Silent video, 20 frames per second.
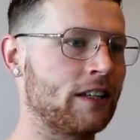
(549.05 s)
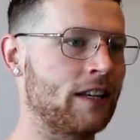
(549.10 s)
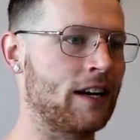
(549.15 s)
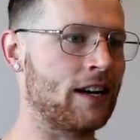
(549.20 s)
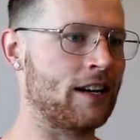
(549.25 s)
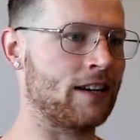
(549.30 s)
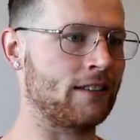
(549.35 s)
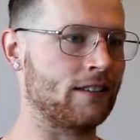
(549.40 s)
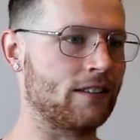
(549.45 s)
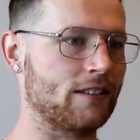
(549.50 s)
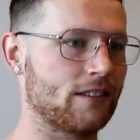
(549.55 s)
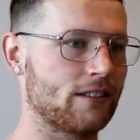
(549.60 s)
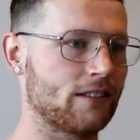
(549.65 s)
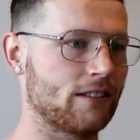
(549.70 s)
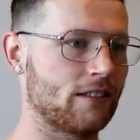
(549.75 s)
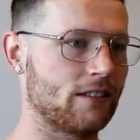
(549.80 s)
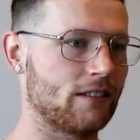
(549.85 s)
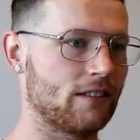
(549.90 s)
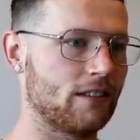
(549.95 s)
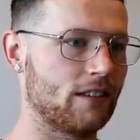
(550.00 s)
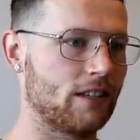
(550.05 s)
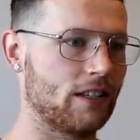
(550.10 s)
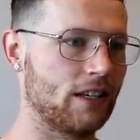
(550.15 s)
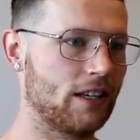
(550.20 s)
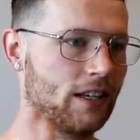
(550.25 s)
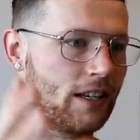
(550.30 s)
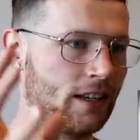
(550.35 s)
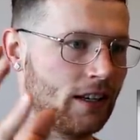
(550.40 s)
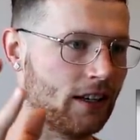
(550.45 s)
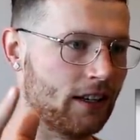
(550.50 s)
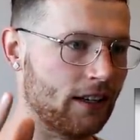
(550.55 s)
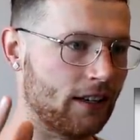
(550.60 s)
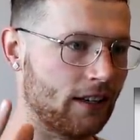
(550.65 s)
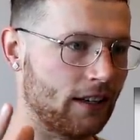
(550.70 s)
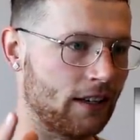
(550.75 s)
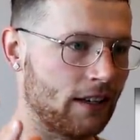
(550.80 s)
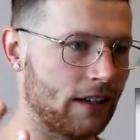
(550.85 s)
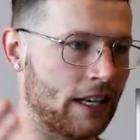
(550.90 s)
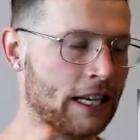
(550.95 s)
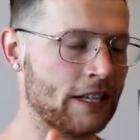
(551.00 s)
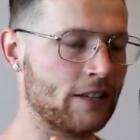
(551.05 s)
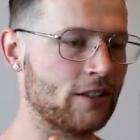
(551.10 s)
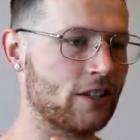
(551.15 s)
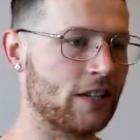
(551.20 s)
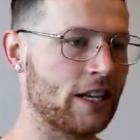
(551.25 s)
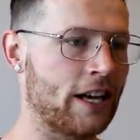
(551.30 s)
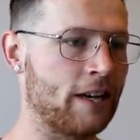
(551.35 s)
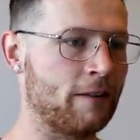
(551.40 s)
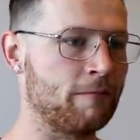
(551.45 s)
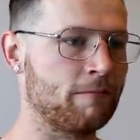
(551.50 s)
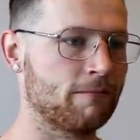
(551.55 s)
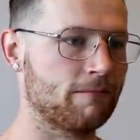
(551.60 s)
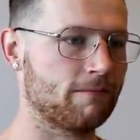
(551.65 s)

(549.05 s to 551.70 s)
yards each game.